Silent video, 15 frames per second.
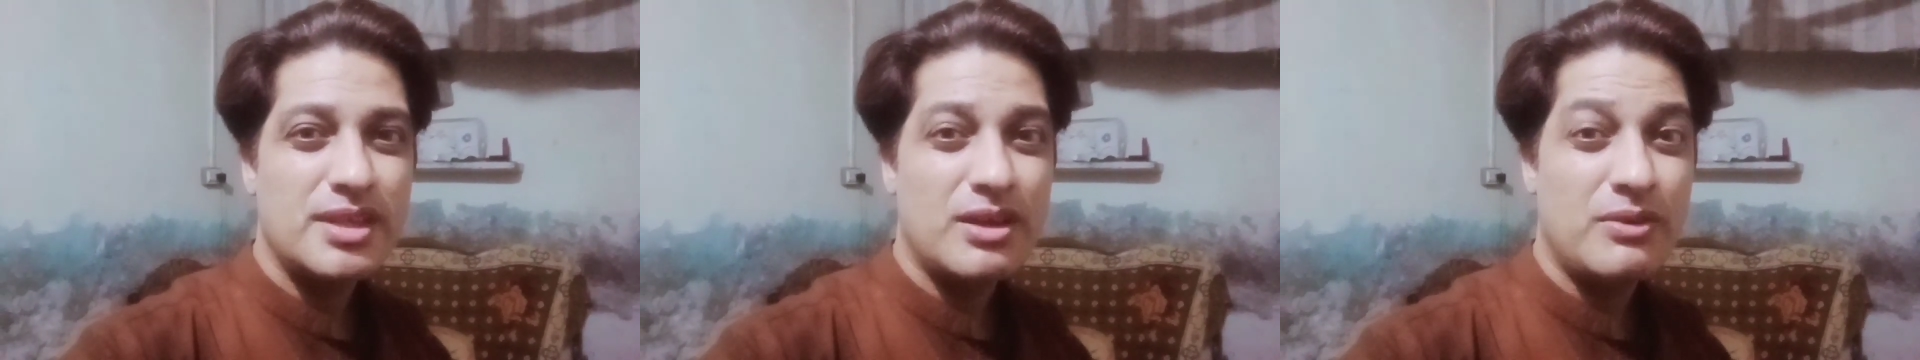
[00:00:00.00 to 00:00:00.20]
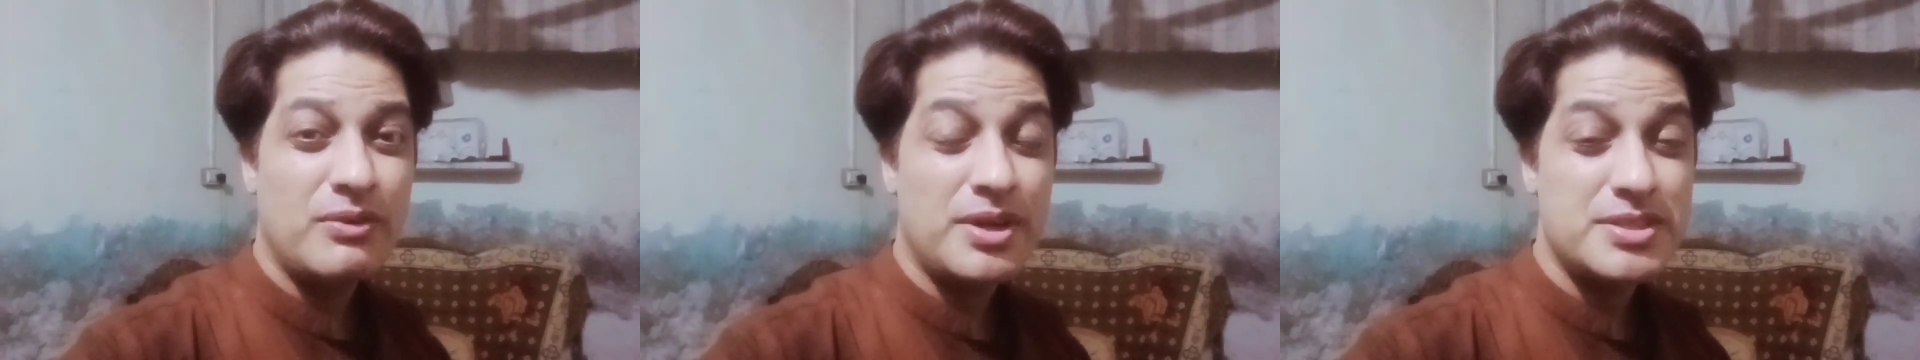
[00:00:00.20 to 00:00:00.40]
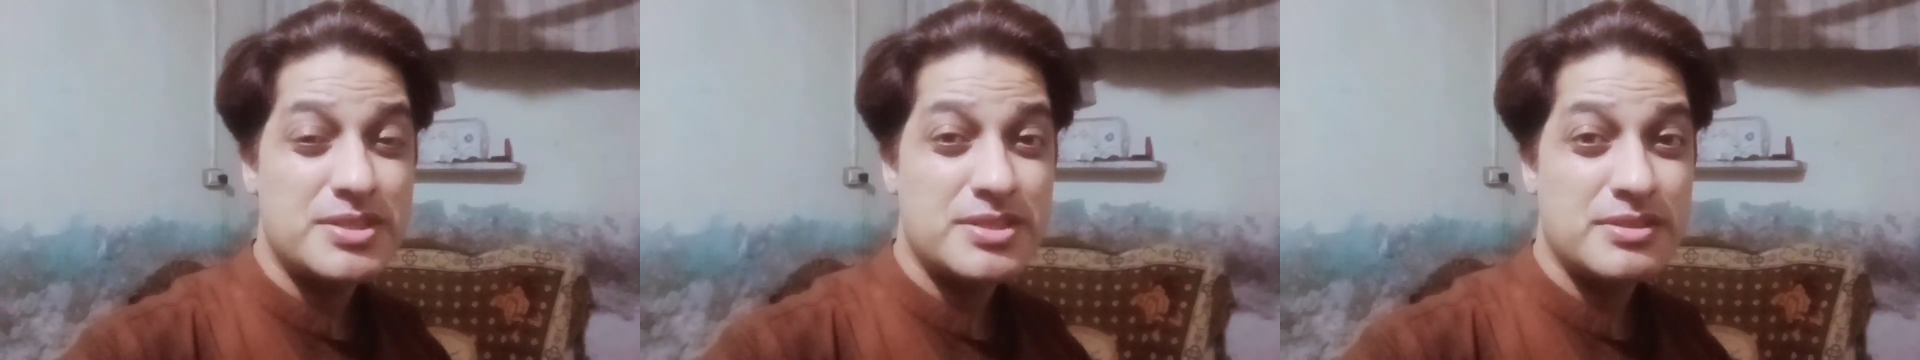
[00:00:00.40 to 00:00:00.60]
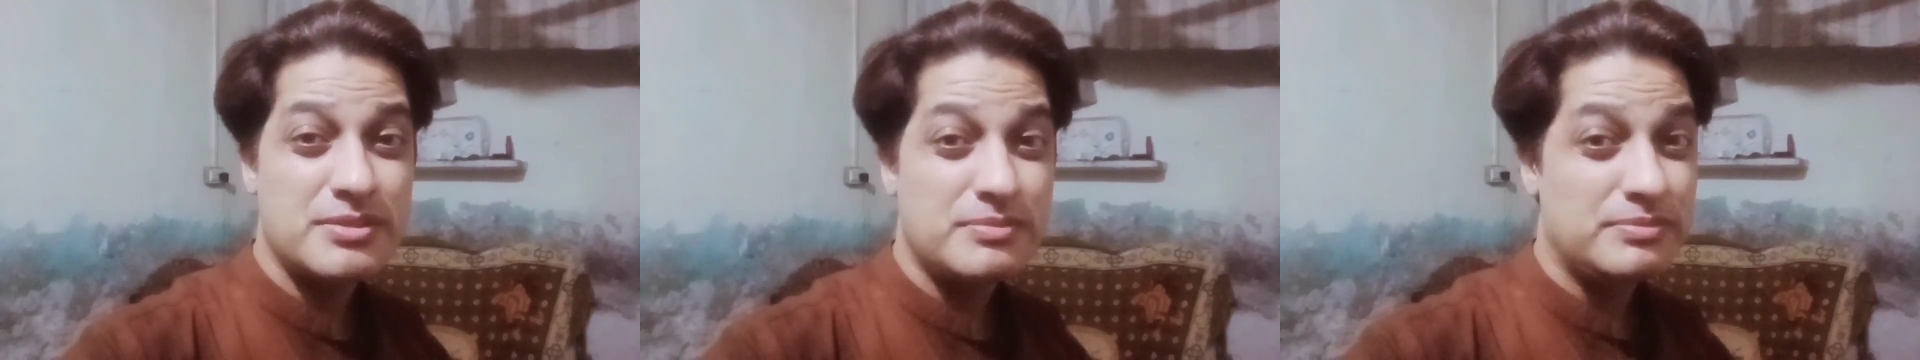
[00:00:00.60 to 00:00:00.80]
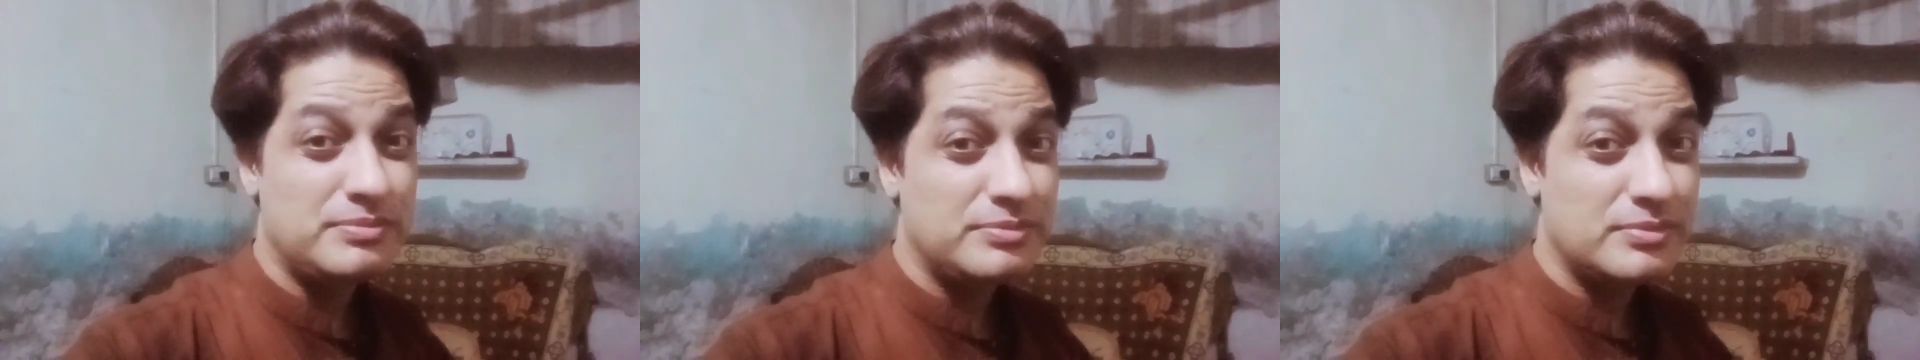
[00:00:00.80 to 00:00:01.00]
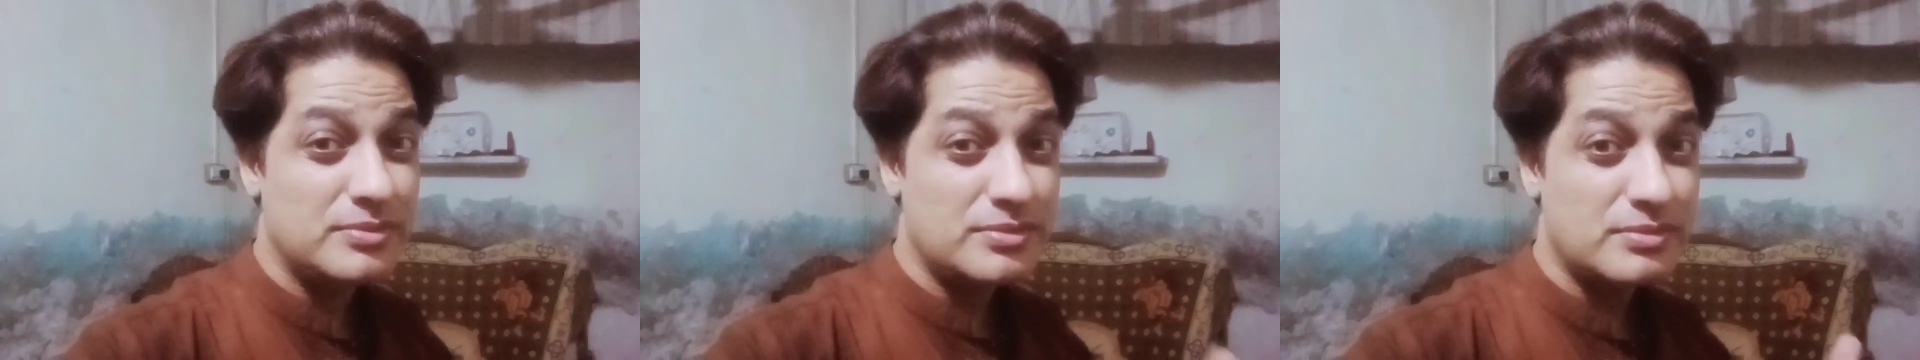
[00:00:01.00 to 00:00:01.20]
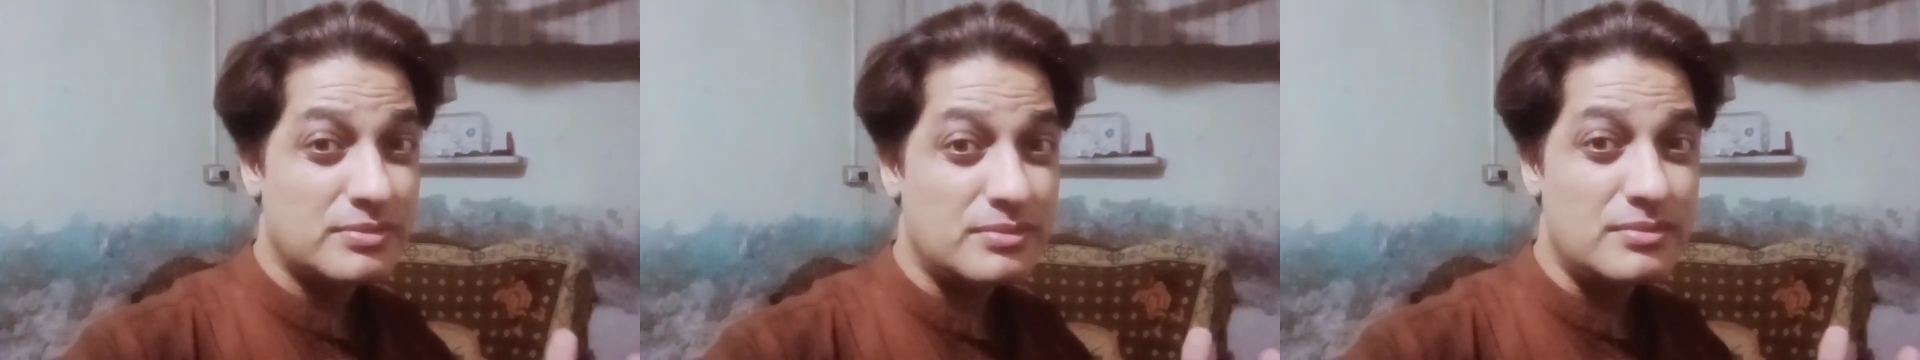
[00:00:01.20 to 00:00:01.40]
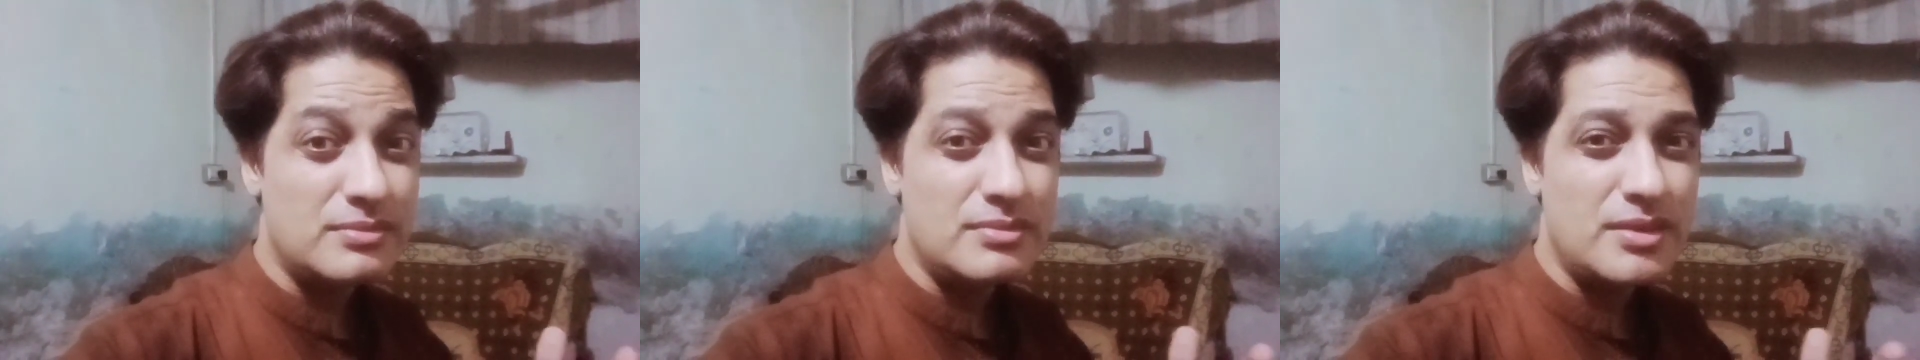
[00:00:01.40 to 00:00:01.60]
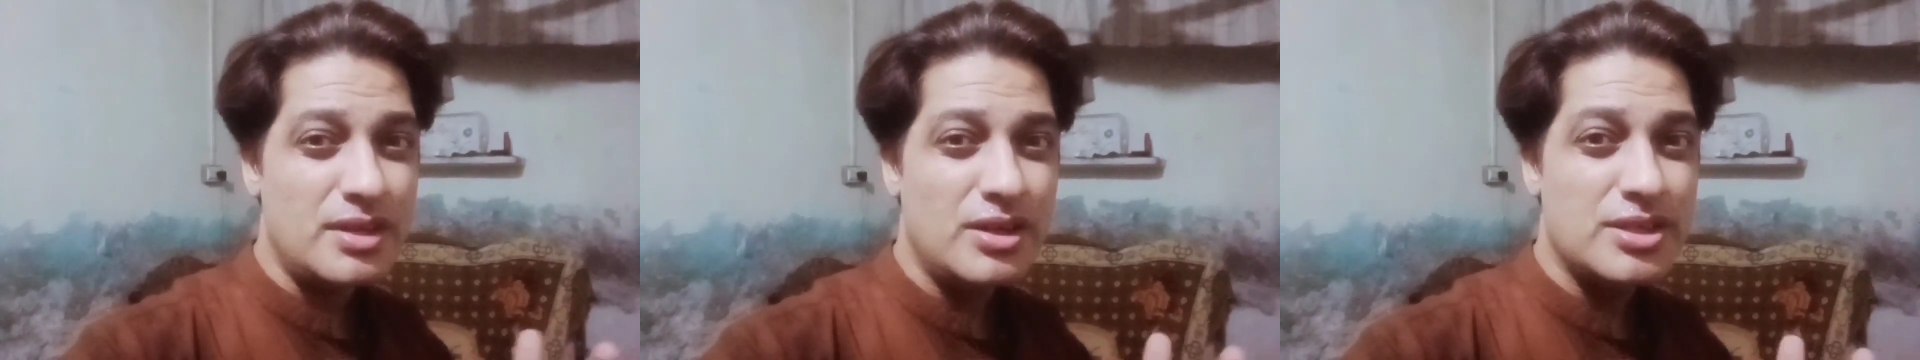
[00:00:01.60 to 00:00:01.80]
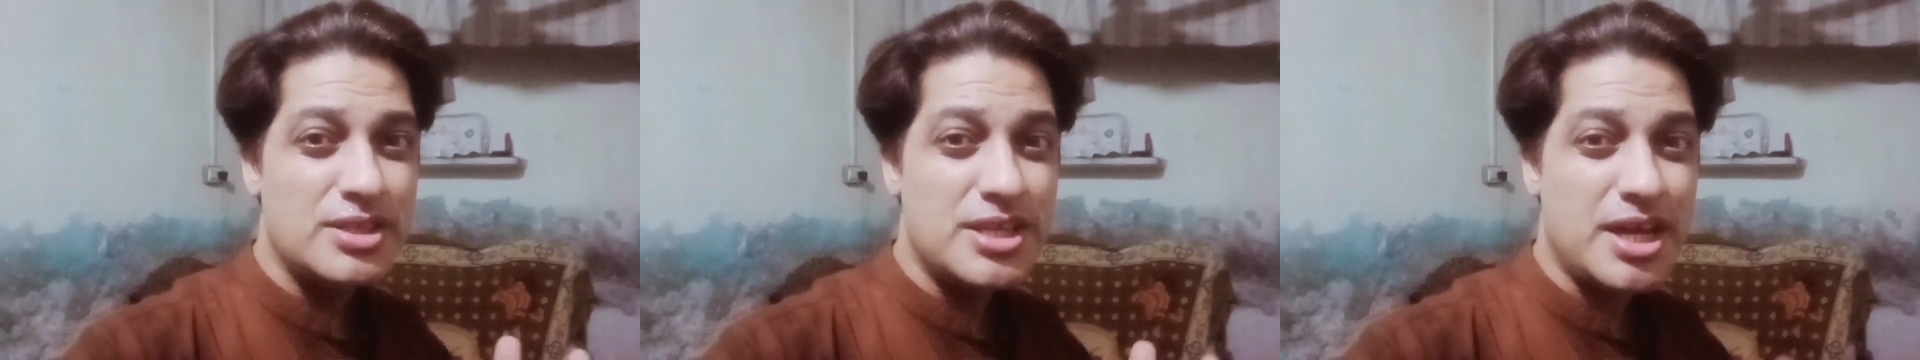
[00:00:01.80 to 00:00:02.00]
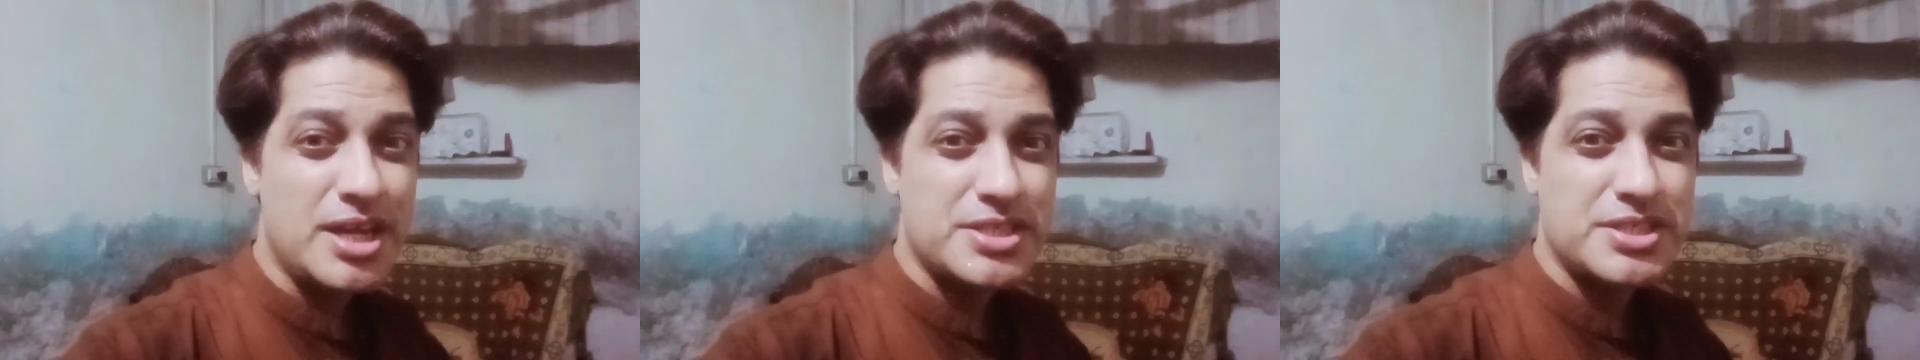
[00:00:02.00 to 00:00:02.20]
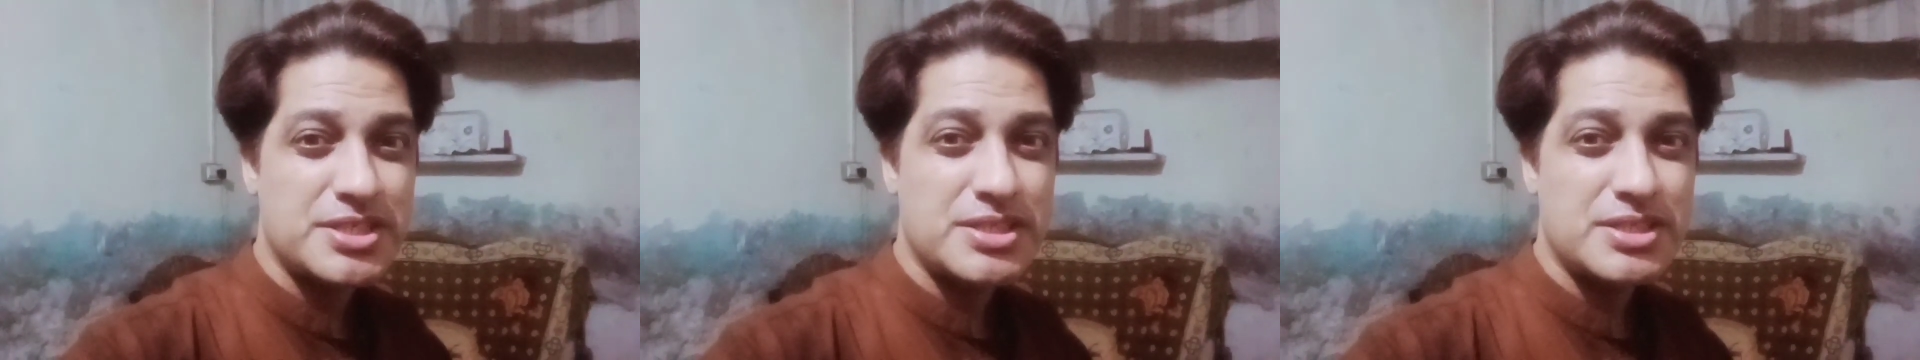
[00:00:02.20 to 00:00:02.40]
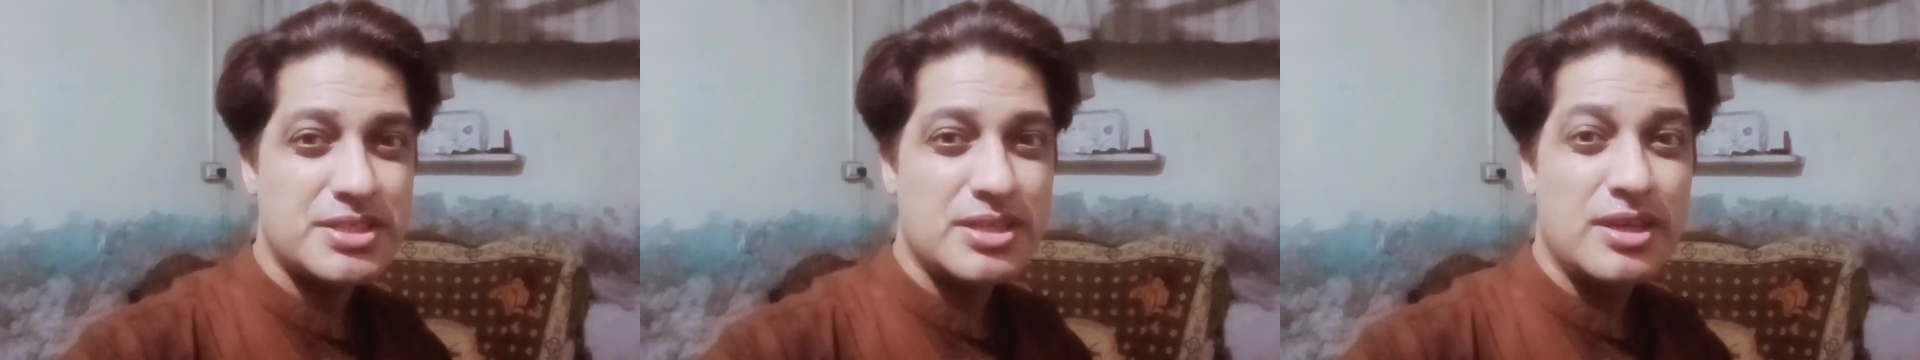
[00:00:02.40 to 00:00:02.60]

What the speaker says: Right. Yes.